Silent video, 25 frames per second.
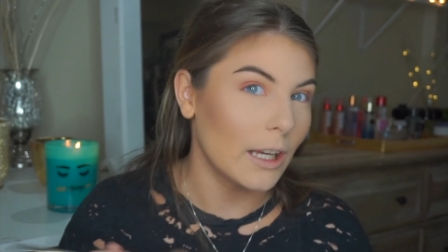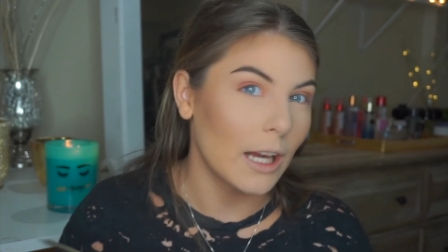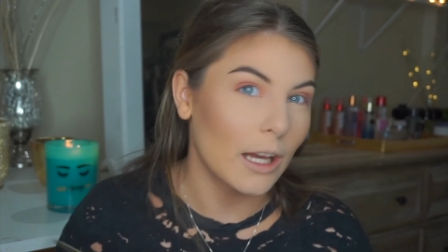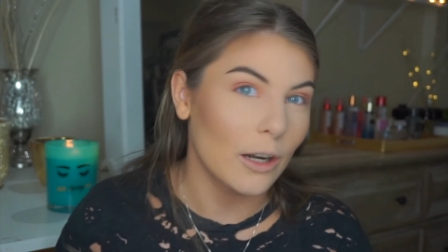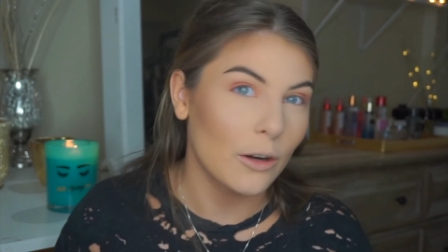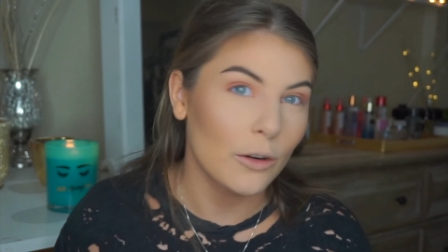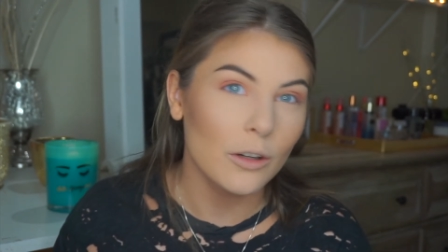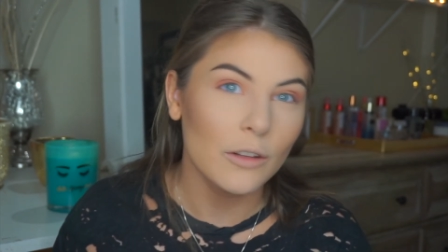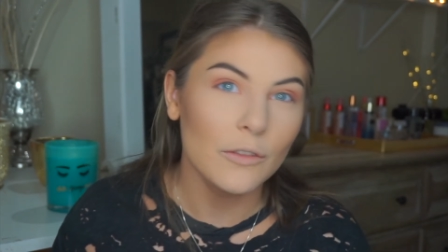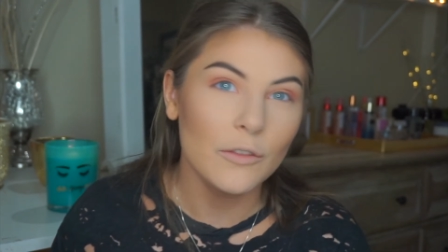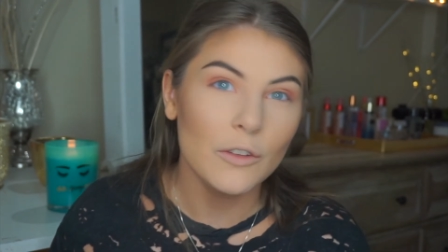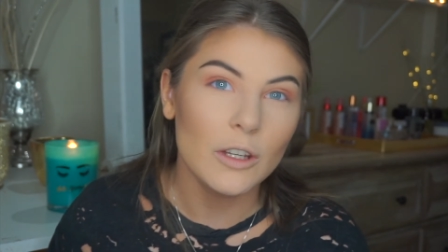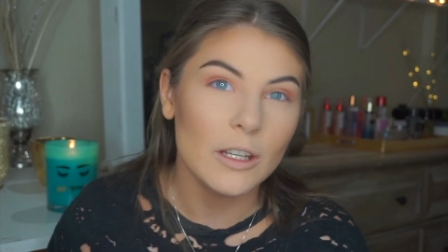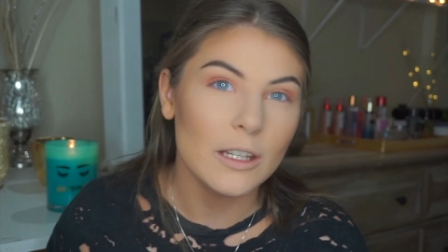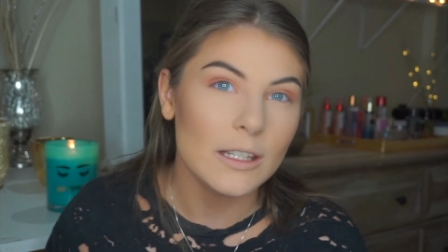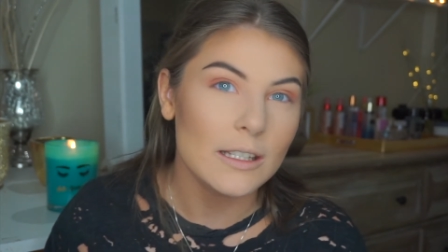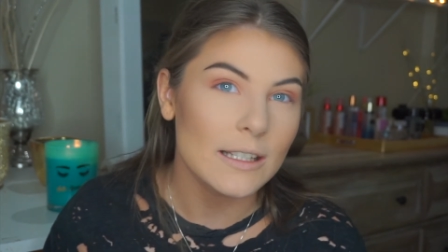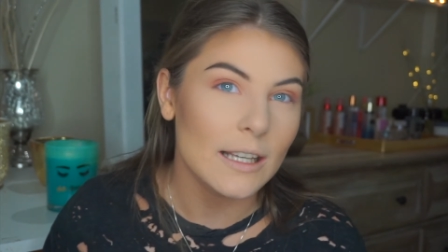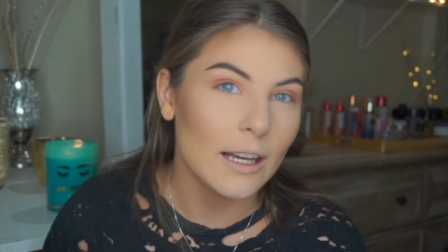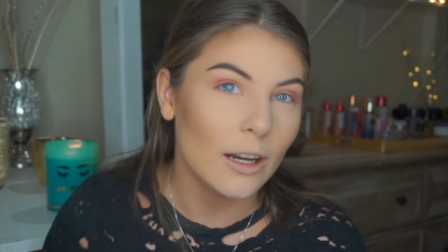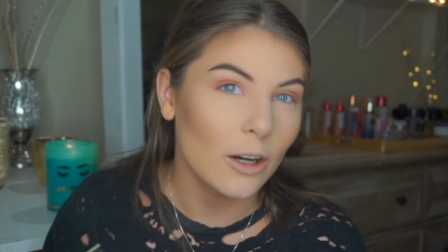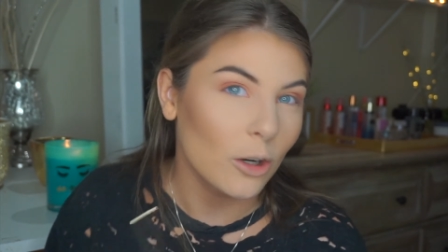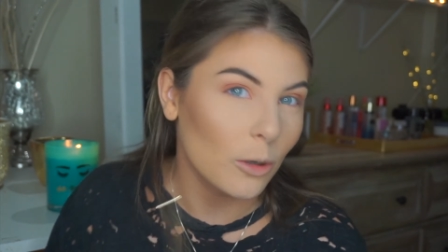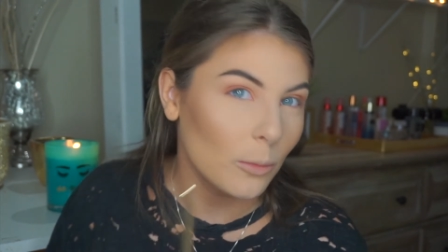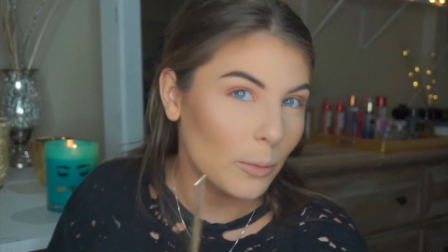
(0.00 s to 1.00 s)
I don't know if you can
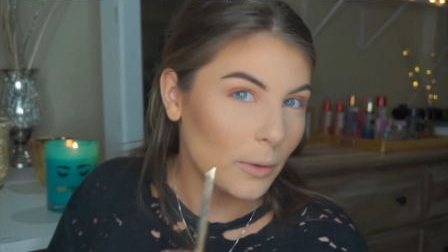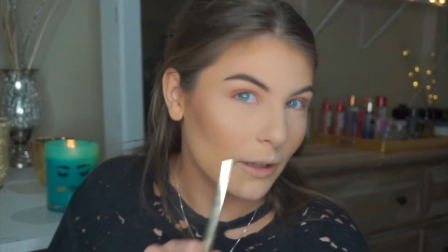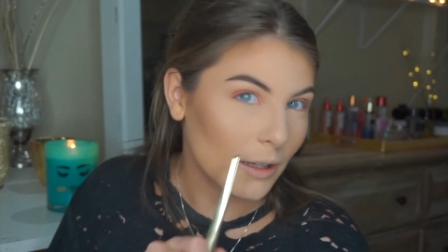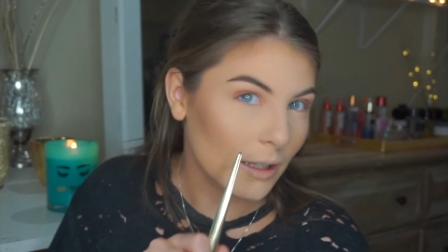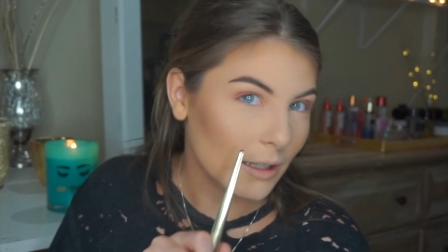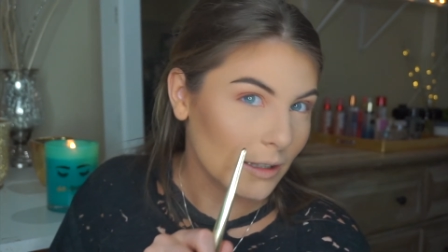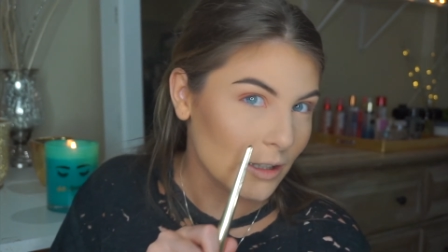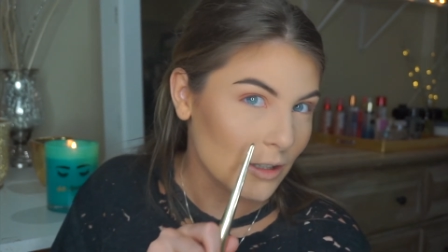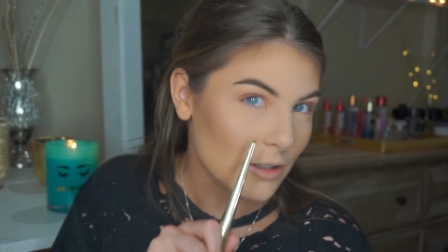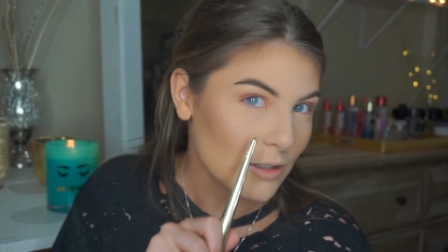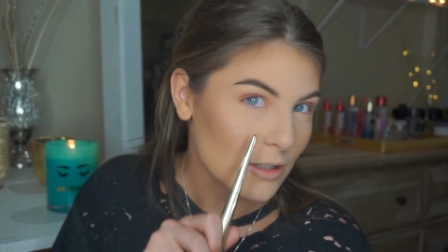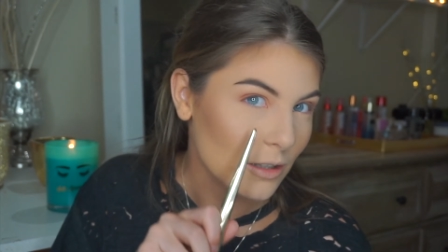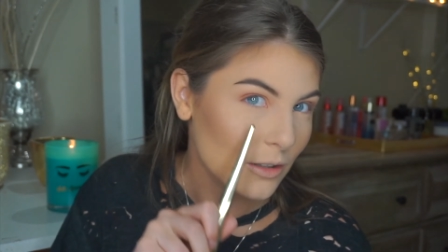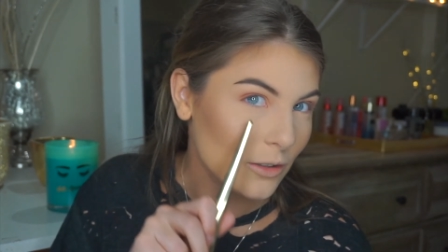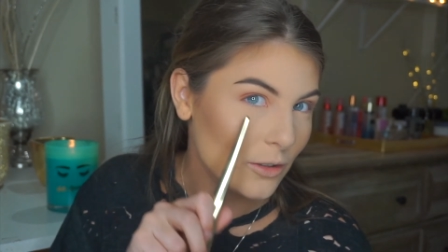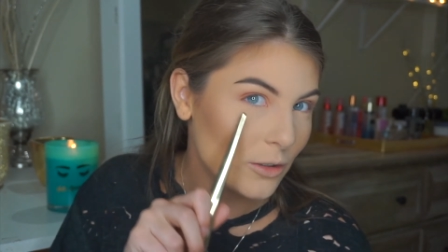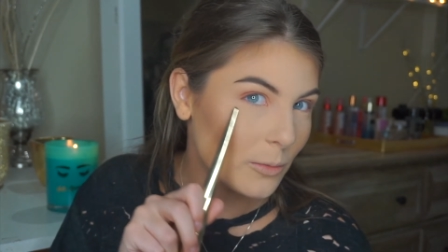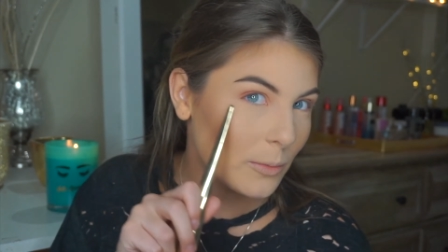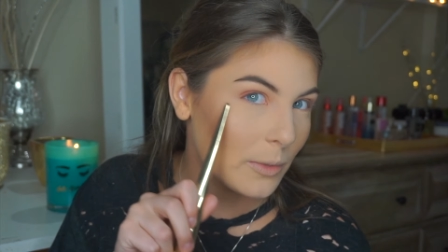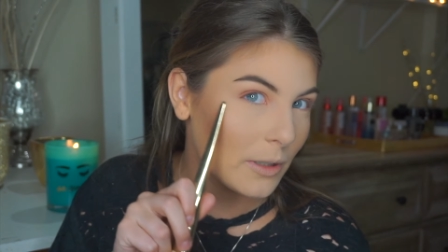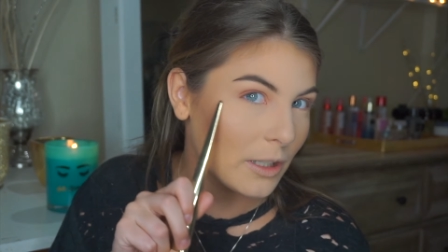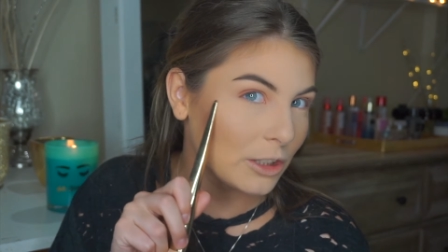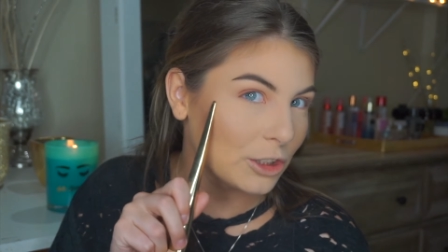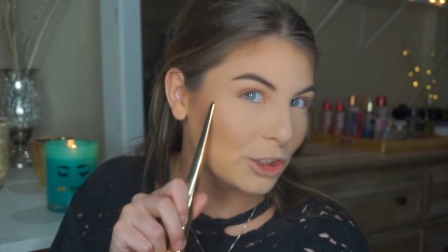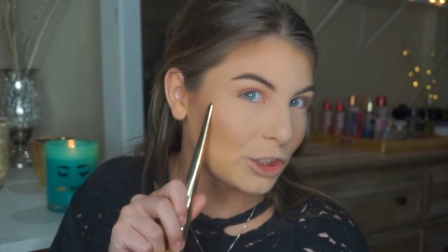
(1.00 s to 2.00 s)
tell, but like there's a little
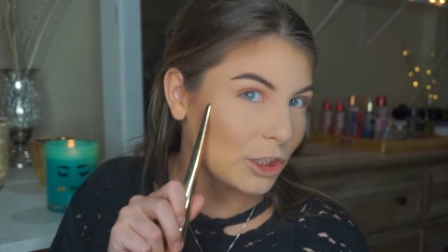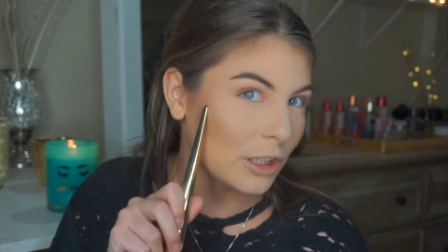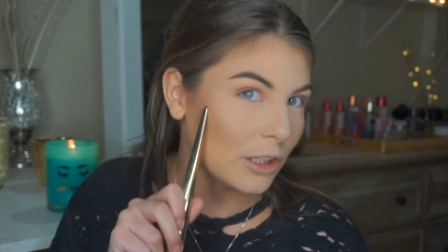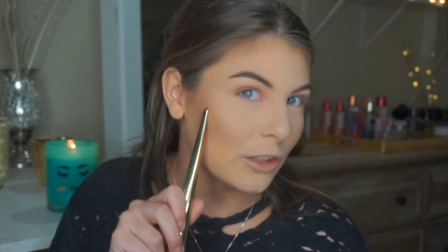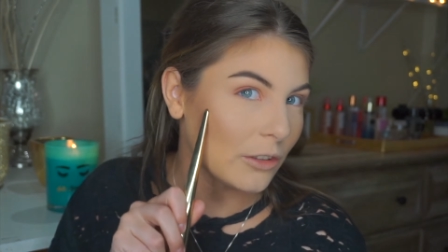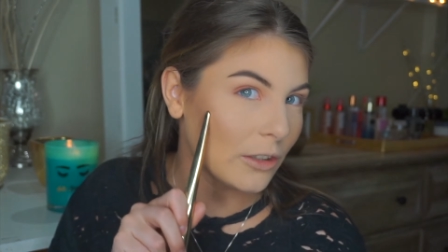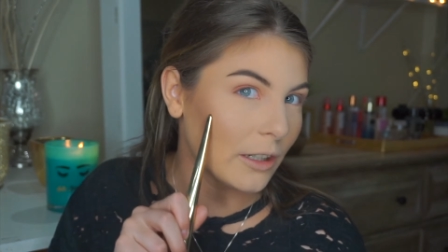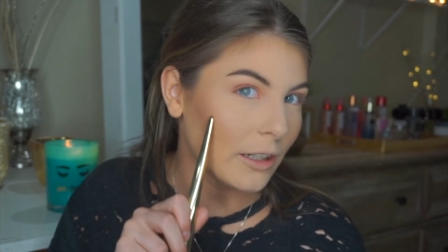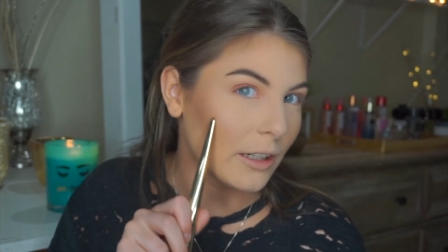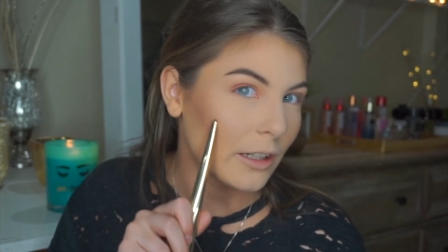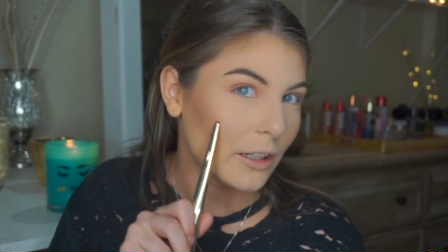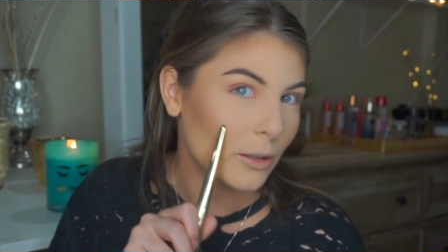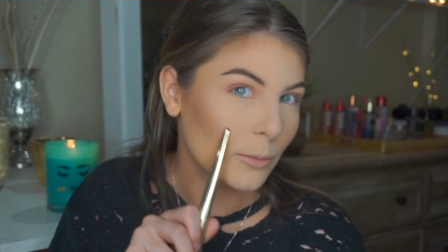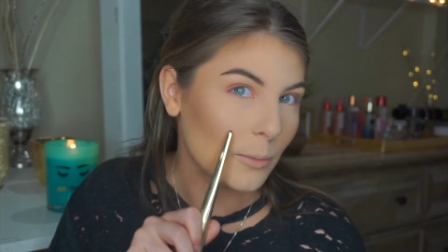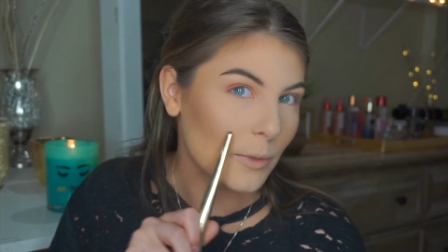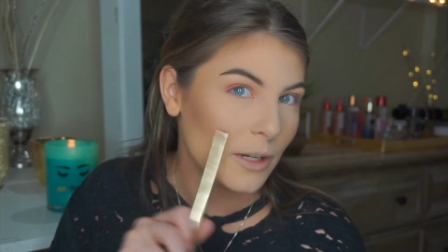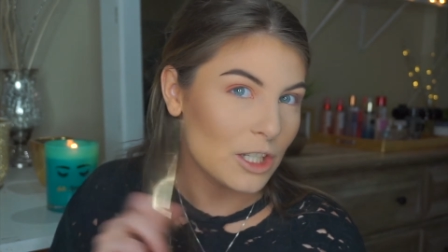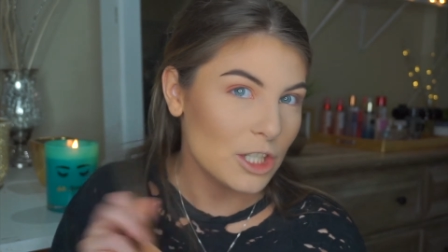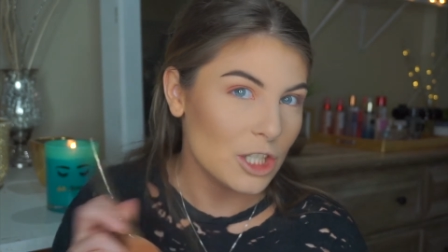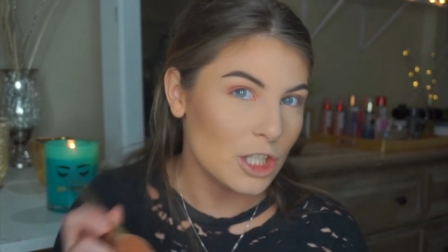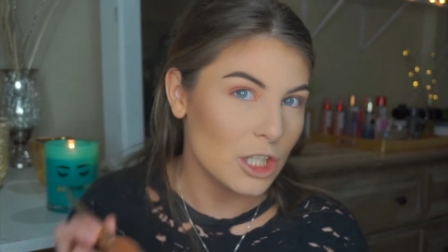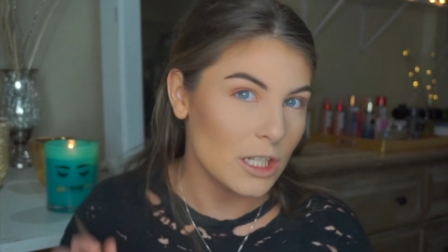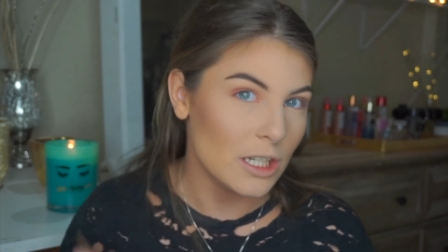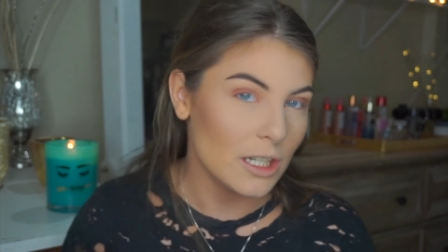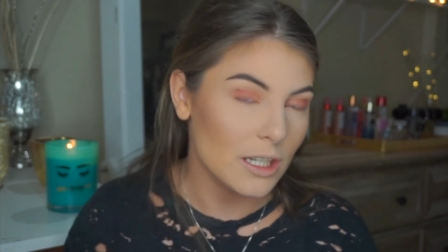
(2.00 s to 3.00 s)
bit of sheen right here on my
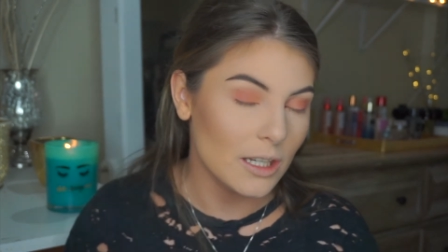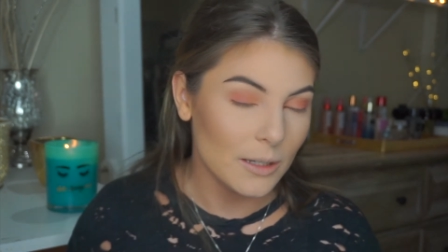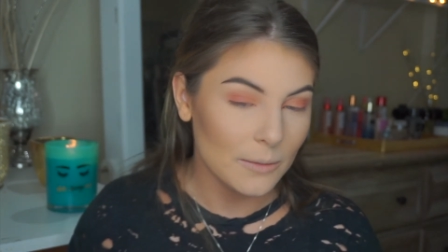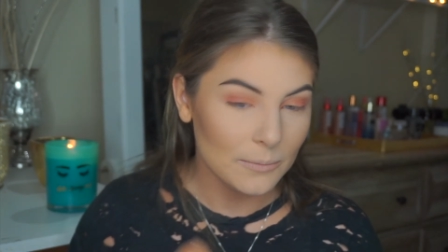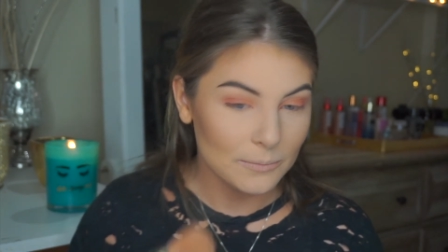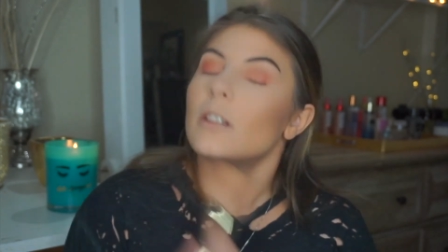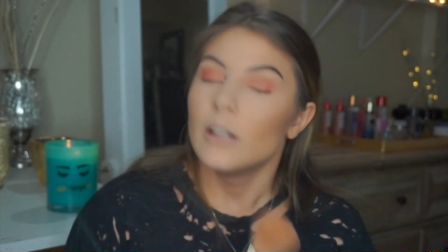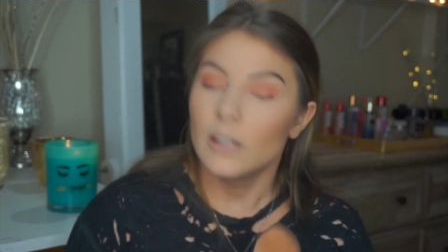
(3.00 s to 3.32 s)
cheek.